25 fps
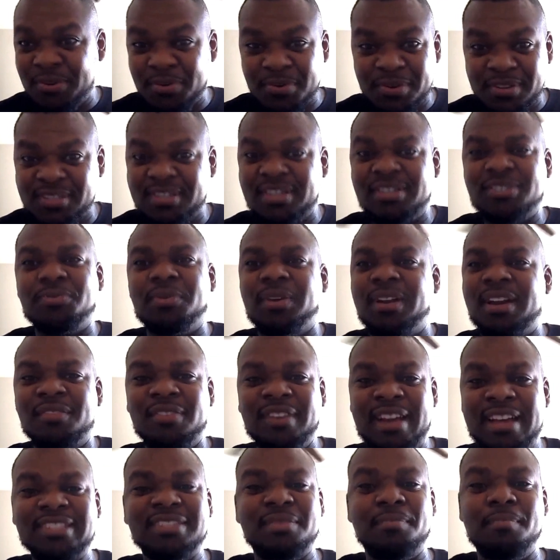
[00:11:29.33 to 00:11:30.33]
36,
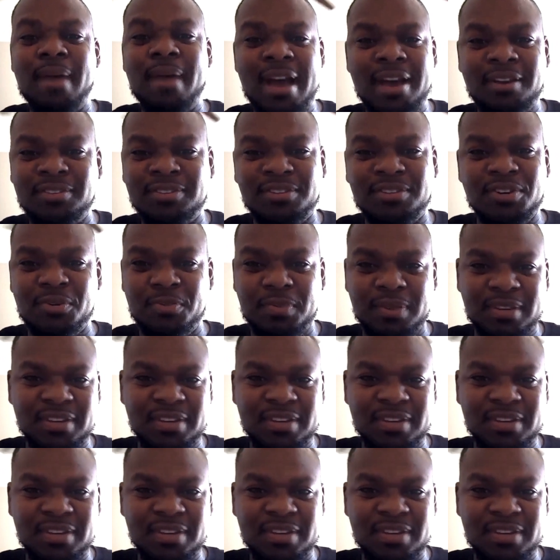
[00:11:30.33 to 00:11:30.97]
whatever, that's a milestone,